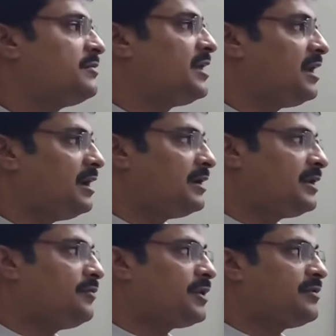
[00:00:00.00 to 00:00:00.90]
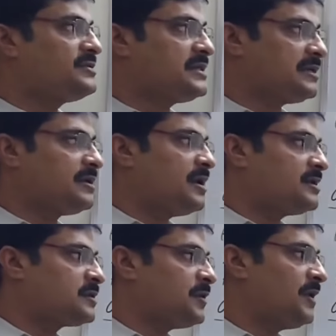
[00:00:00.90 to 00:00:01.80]
on the river of
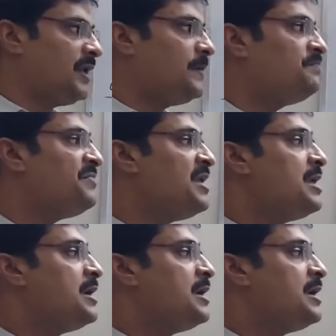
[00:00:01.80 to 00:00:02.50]
Syllabus only.